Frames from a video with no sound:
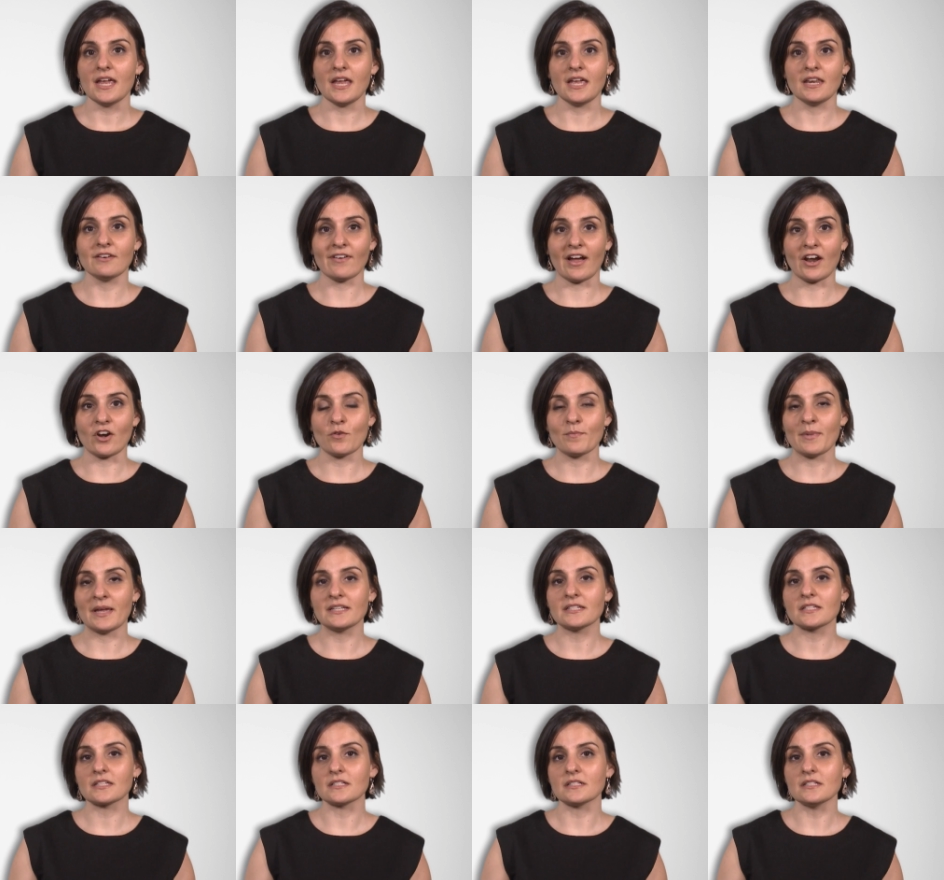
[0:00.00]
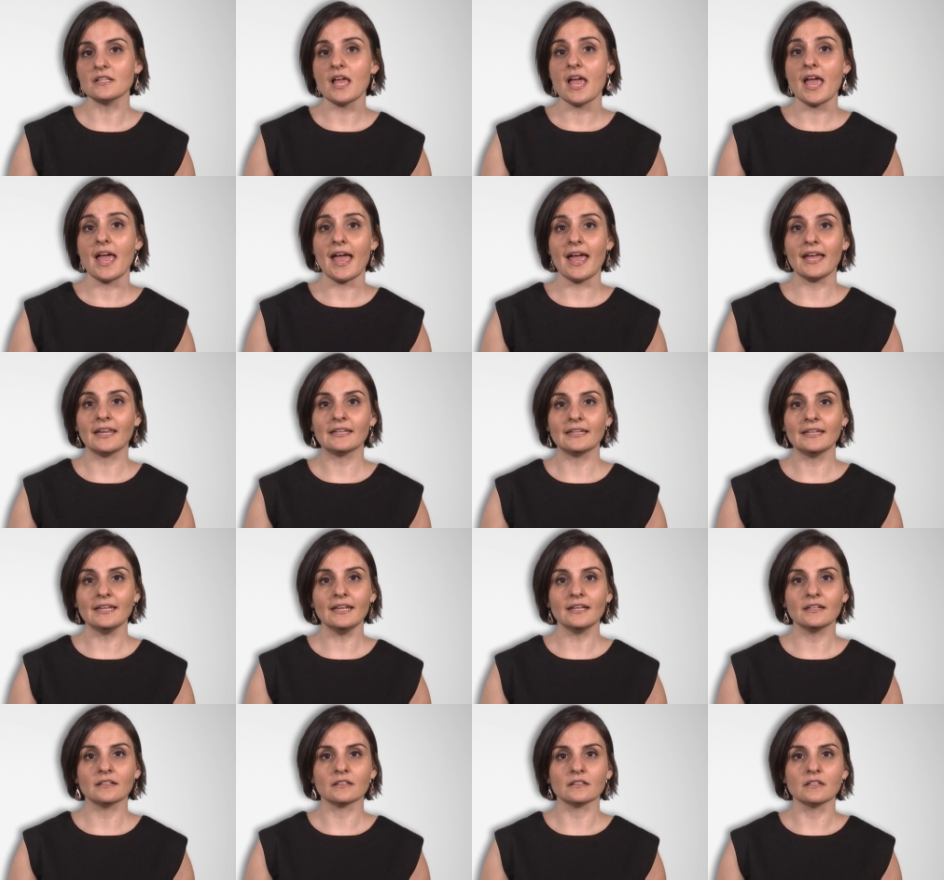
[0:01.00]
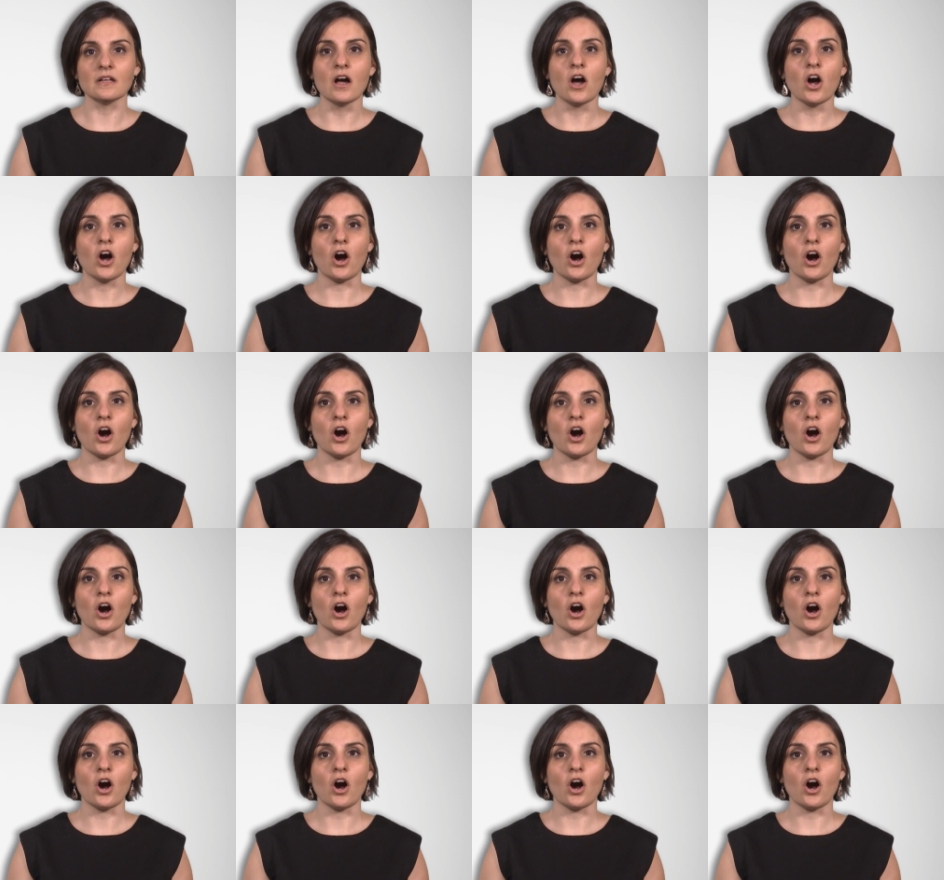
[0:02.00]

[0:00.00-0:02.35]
environmental, and legal